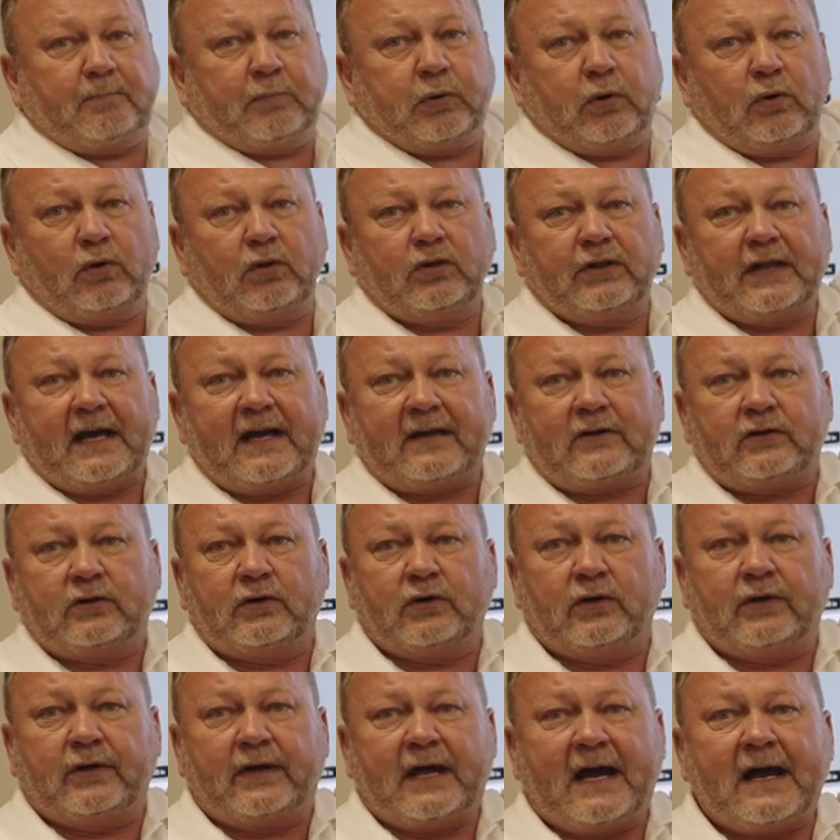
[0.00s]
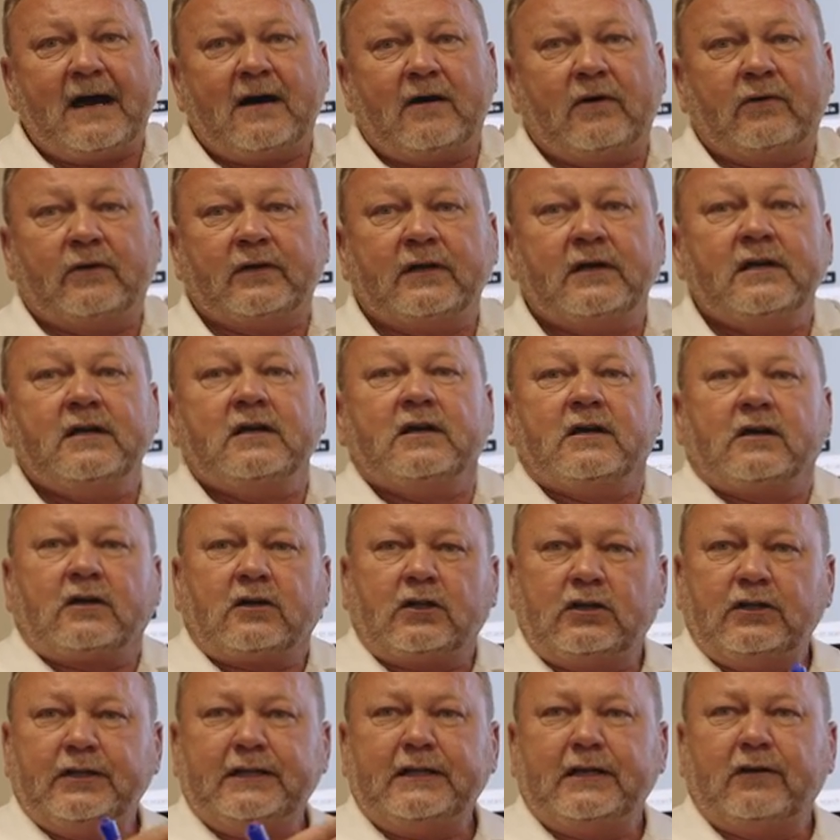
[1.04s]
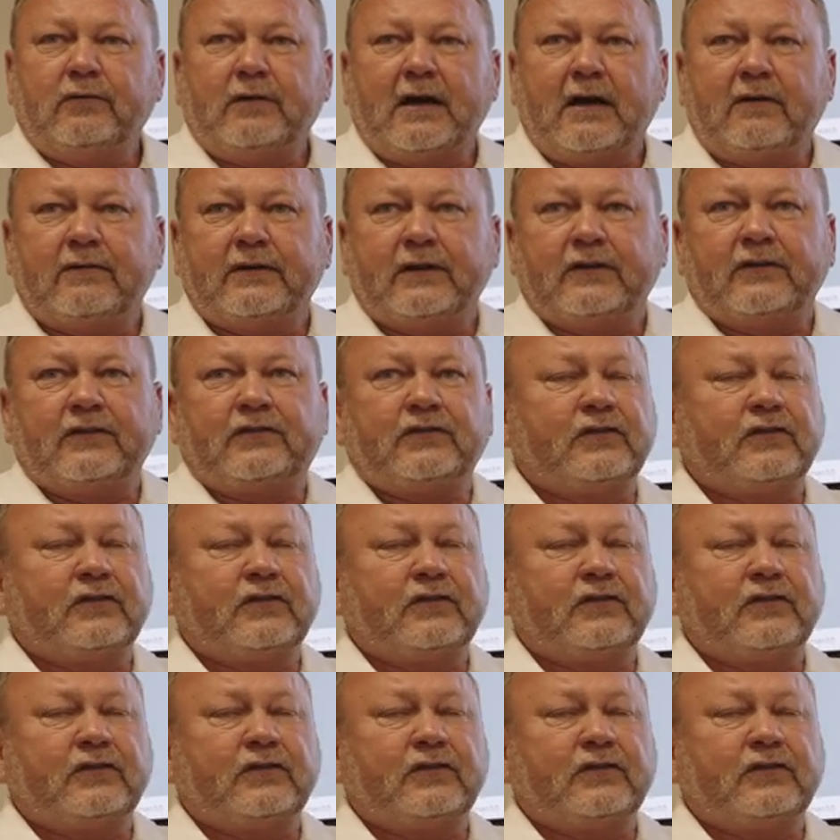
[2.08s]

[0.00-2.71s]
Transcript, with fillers: to pull that hood out clean around it and